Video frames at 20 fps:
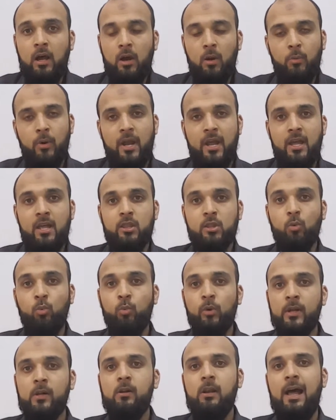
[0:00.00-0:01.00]
where the
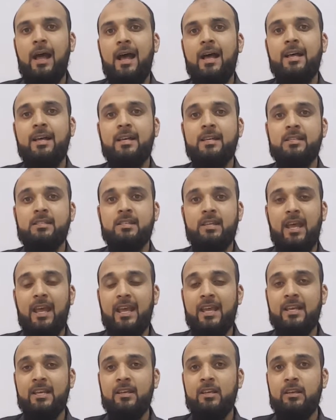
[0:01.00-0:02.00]
wheel has
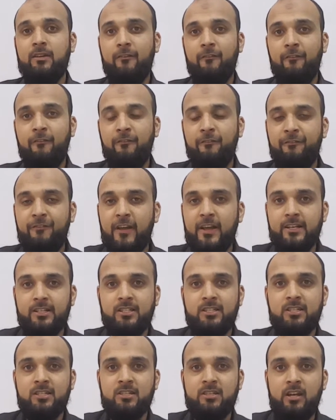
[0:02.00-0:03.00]
a
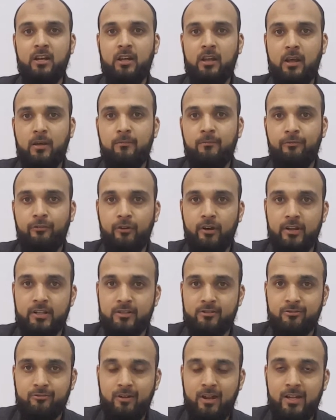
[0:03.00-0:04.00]
fixed
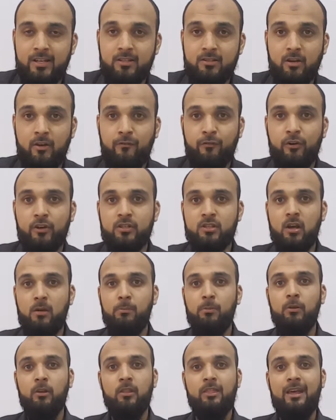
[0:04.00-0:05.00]
circumference, right? So for
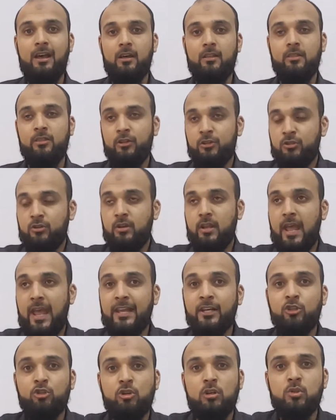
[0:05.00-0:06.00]
example,
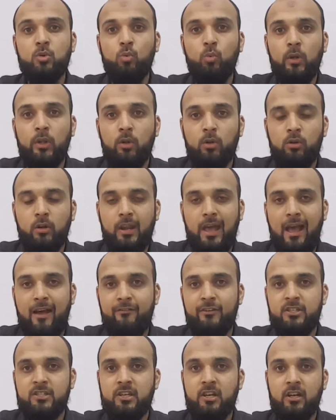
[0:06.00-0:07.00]
a trundle wheel could
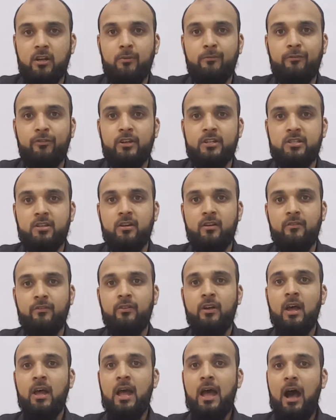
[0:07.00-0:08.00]
have a circumference of
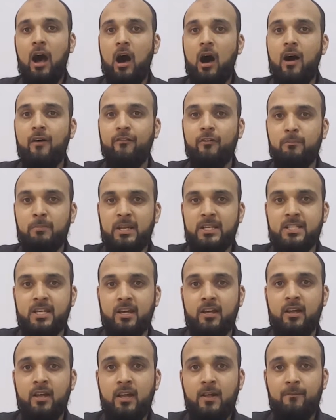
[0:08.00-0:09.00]
0.5
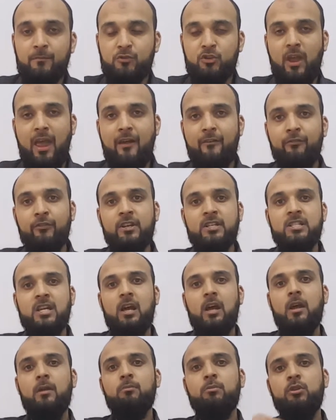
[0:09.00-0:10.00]
meter. So every
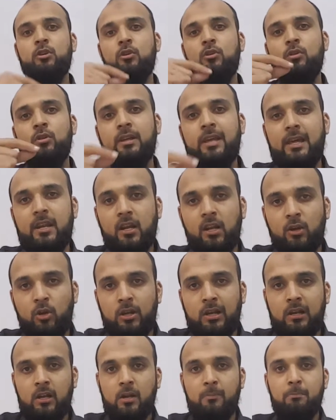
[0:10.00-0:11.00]
time you get
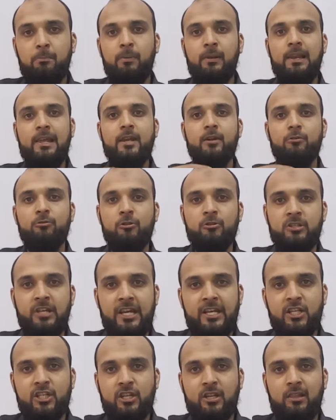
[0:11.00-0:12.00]
a complete
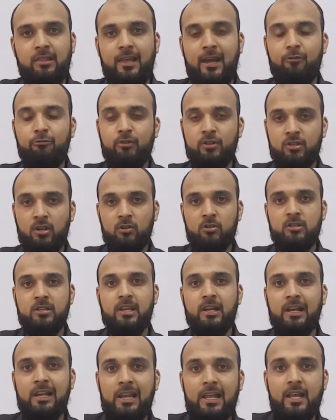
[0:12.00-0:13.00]
rotation that results in
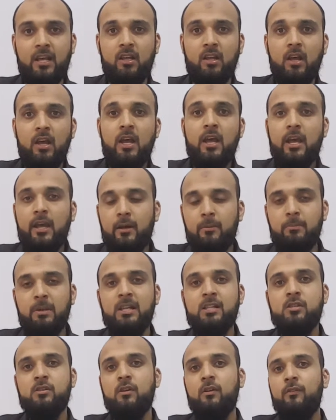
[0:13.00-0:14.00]
a click, it
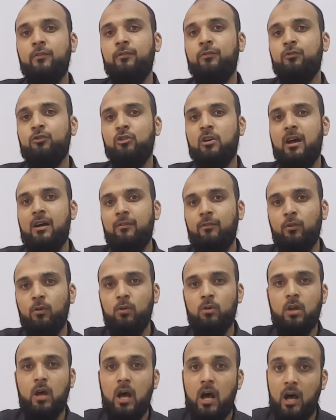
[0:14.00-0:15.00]
means you've
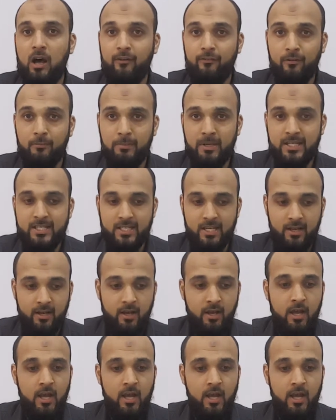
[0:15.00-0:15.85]
traveled 0.5 meter.